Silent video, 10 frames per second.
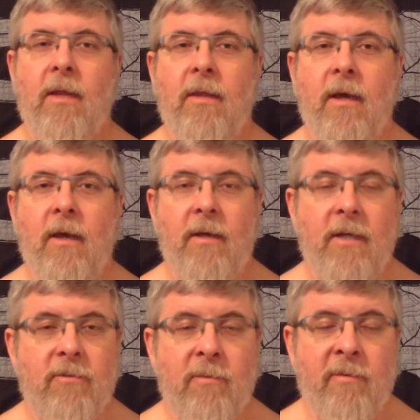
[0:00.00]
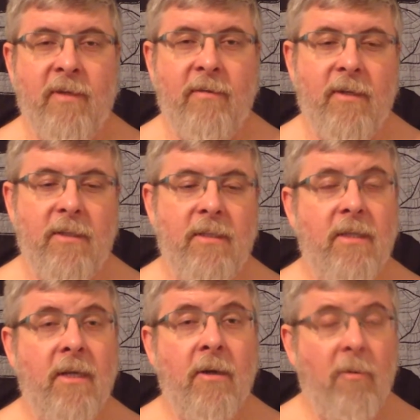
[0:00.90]
the next group of definitions
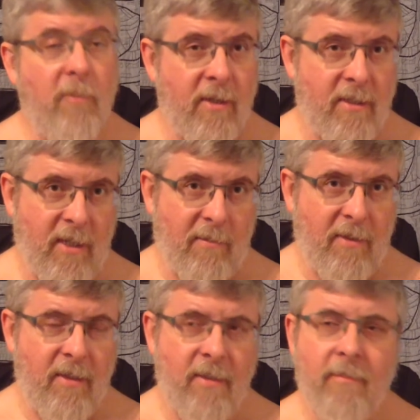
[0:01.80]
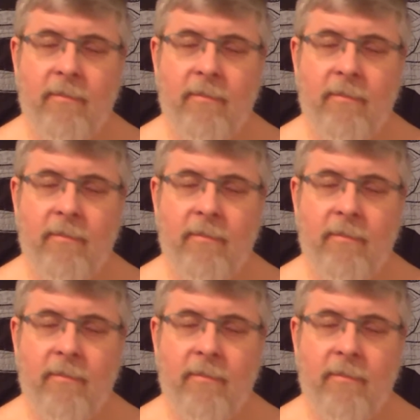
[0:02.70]
and a homework assignment.